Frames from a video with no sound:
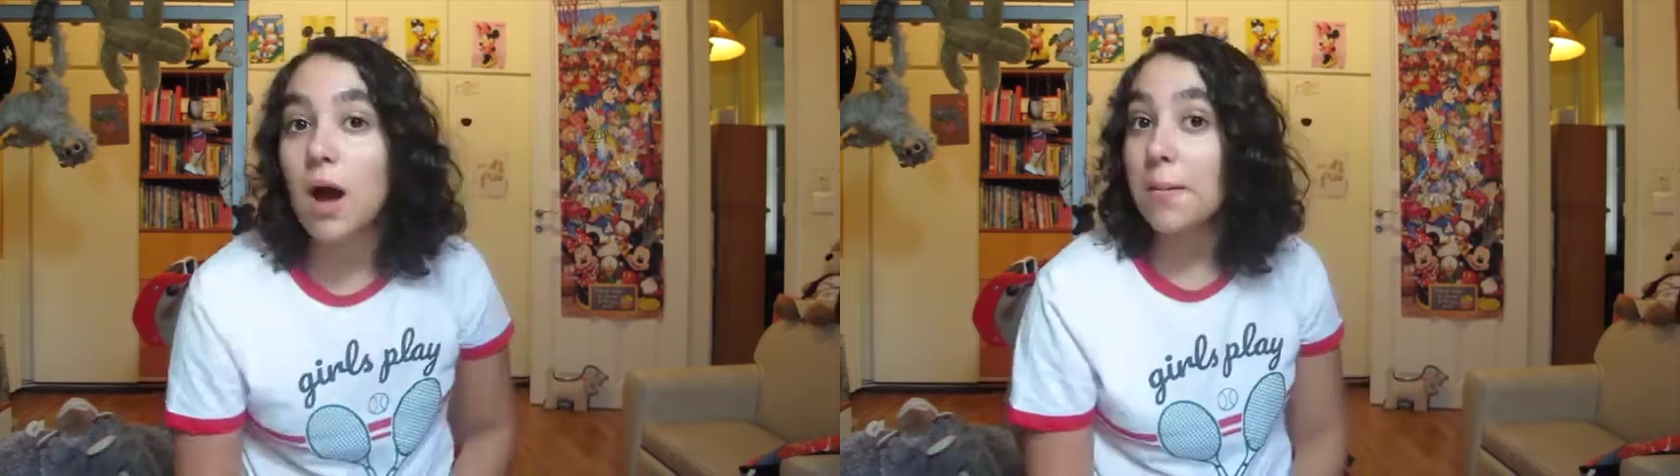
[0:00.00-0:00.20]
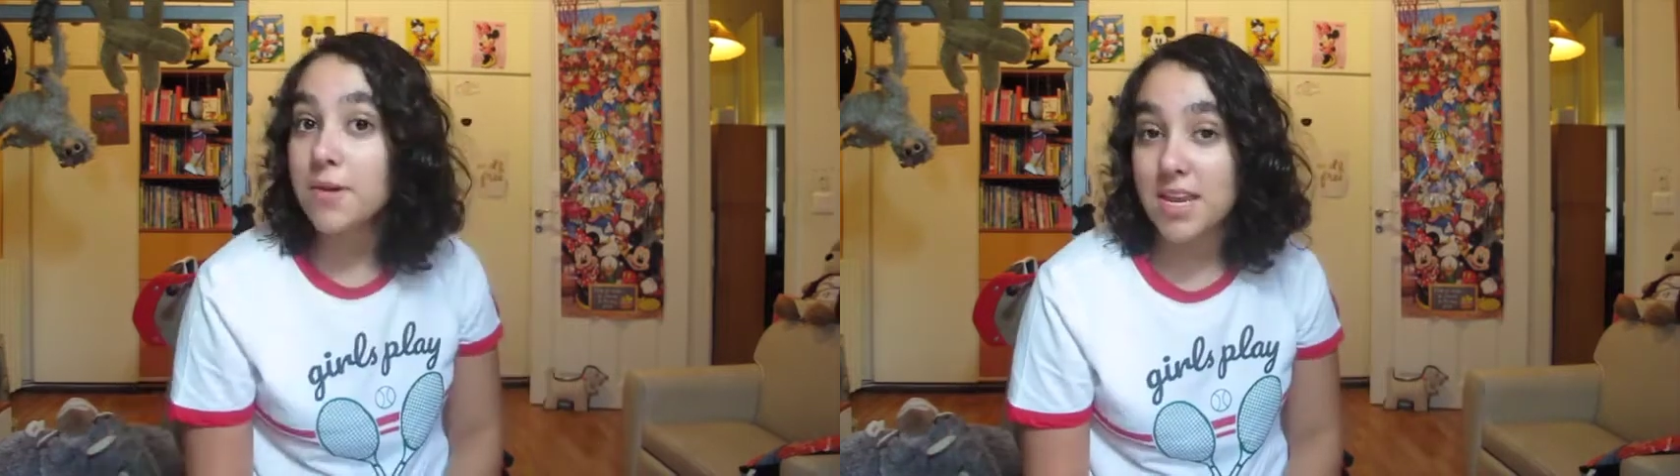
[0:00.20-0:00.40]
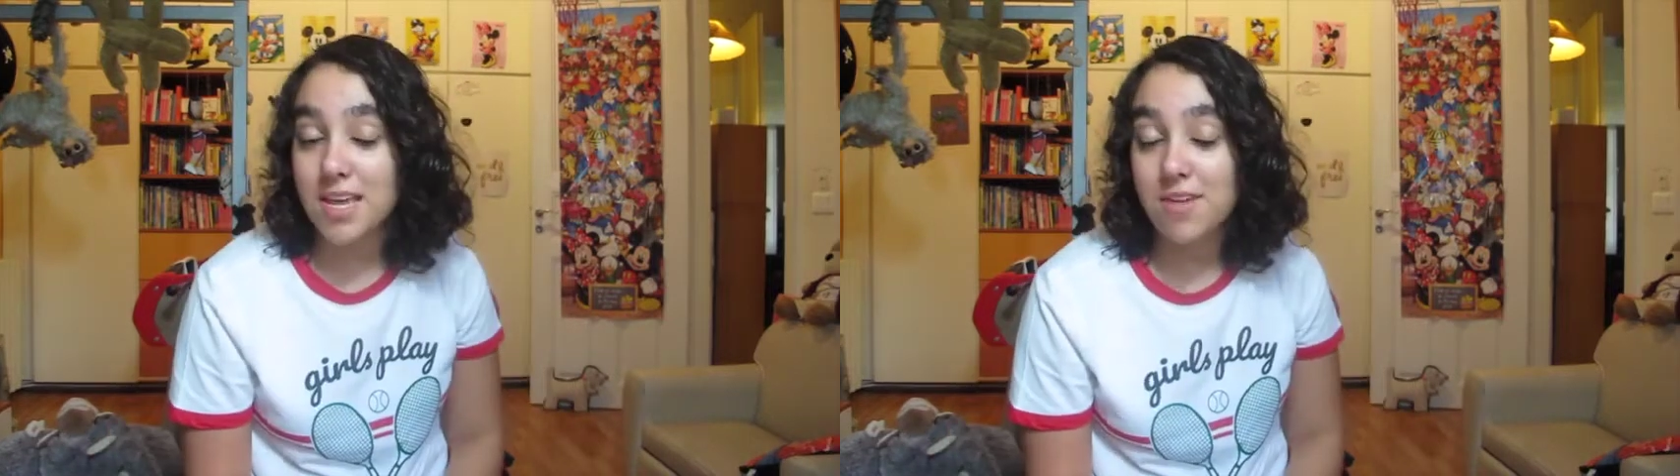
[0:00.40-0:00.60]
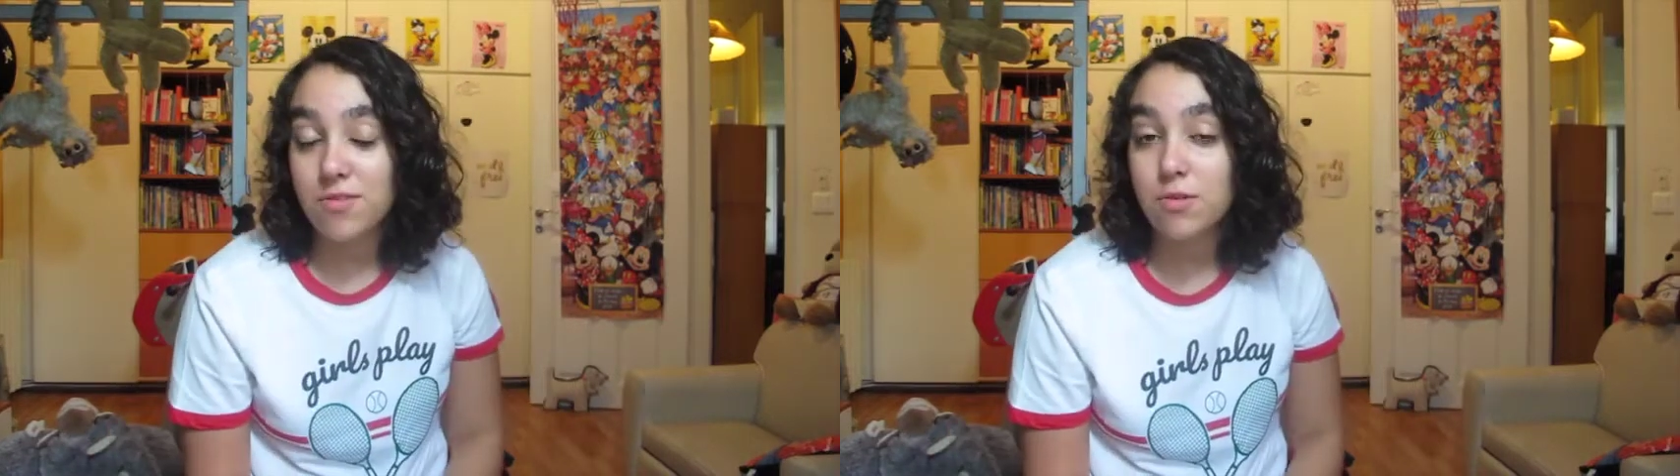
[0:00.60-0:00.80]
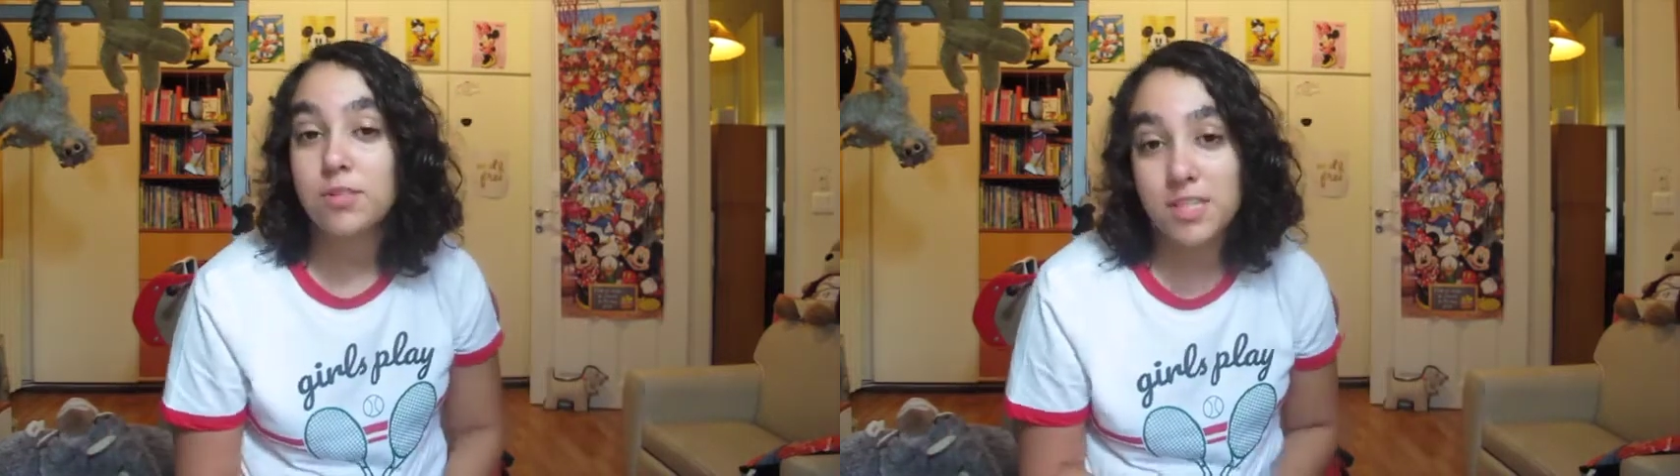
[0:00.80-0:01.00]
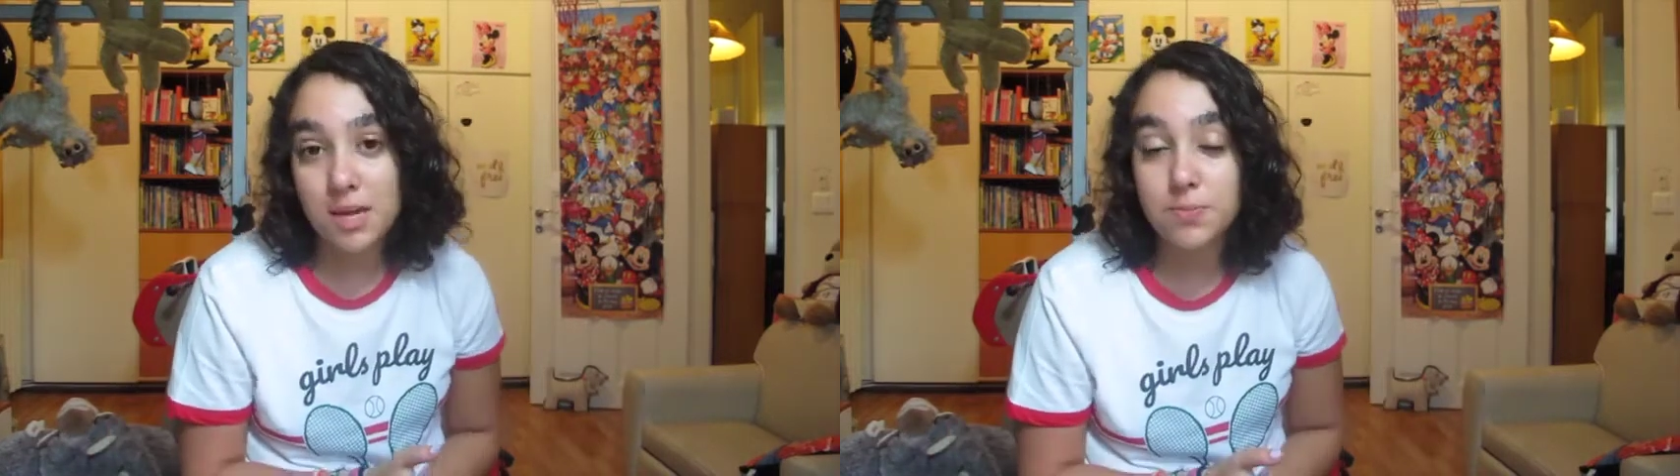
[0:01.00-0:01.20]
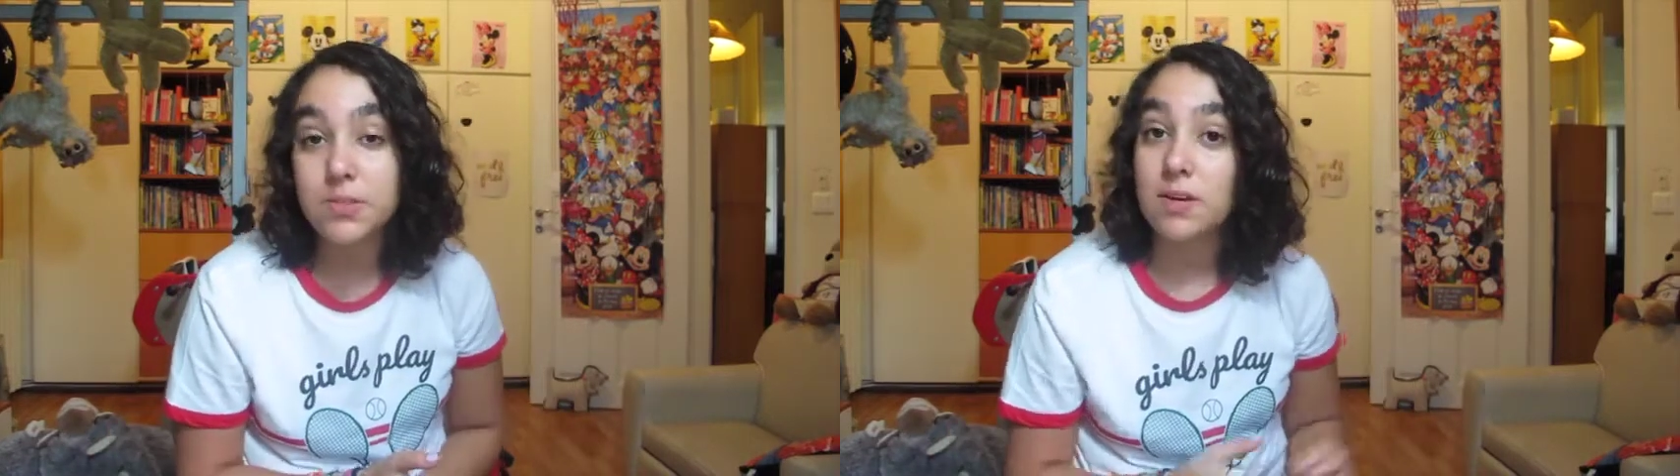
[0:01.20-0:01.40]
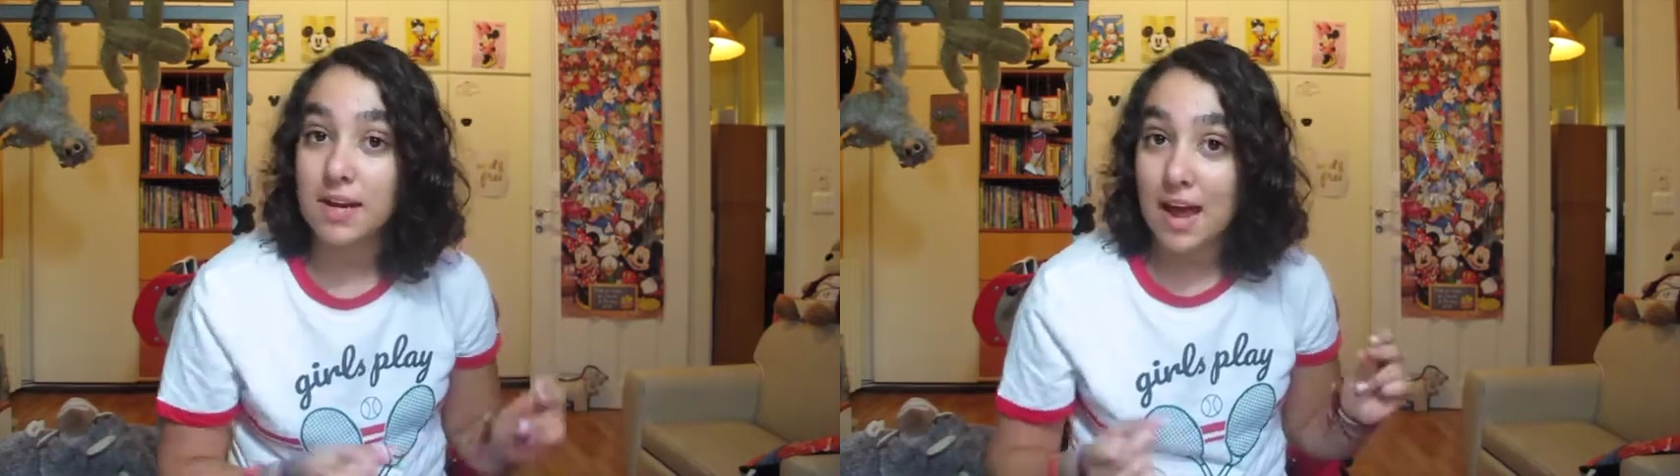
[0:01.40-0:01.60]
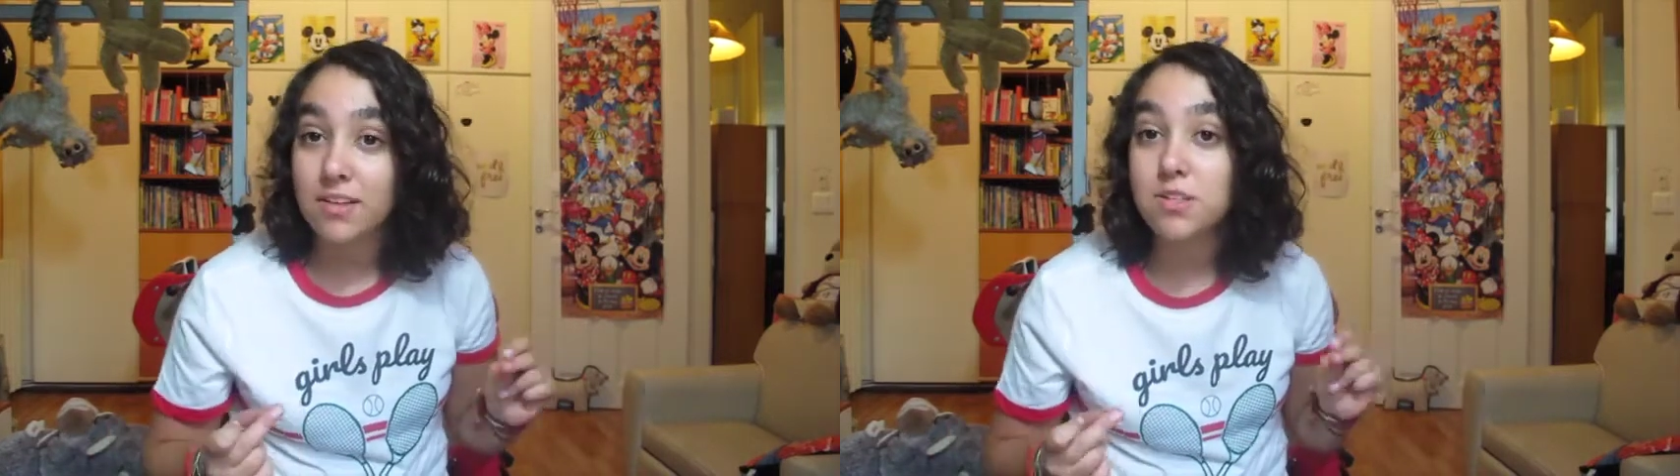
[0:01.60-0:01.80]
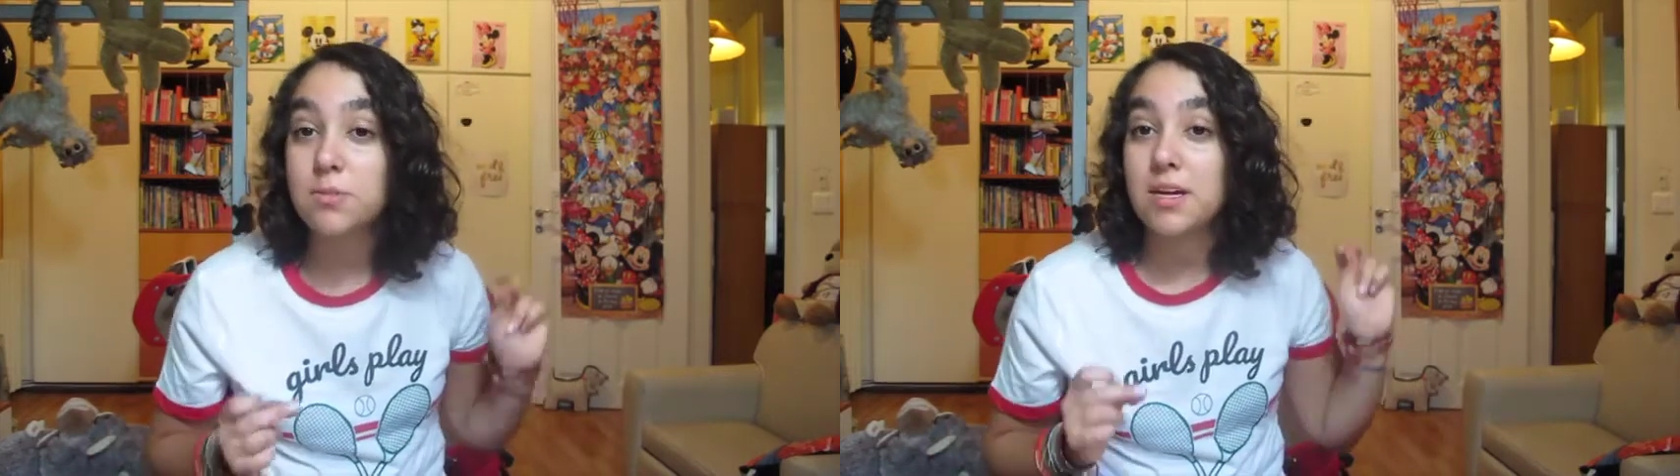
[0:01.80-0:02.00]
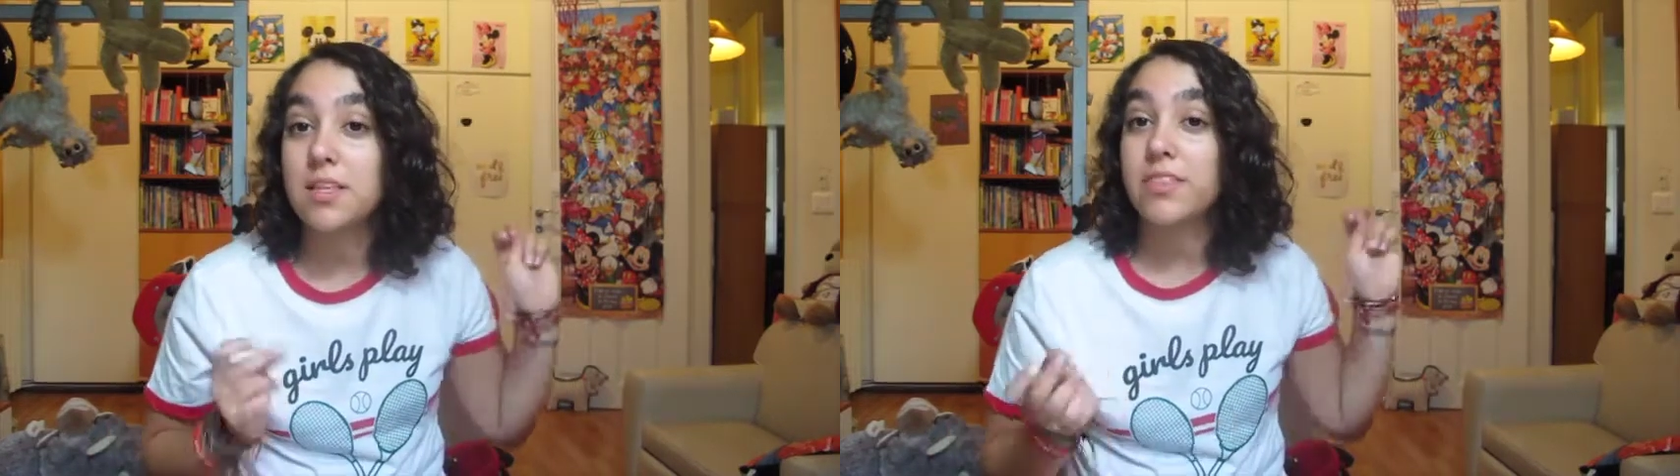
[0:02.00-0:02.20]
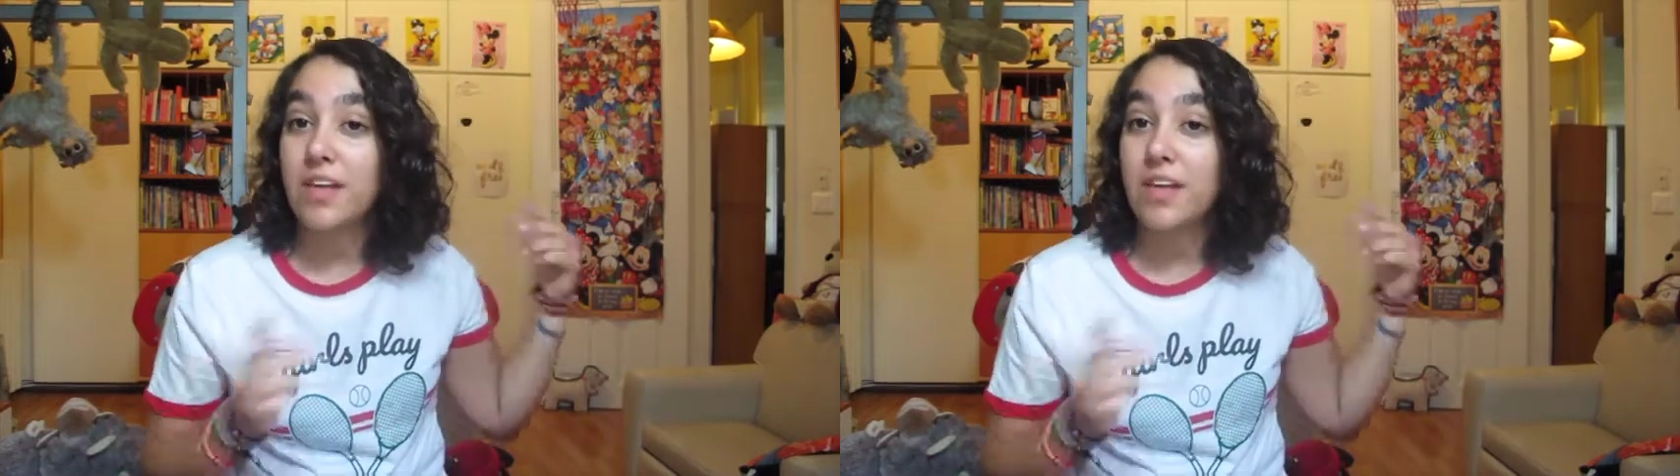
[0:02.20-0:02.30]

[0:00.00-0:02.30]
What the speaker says: I'm gonna give you tips on how to make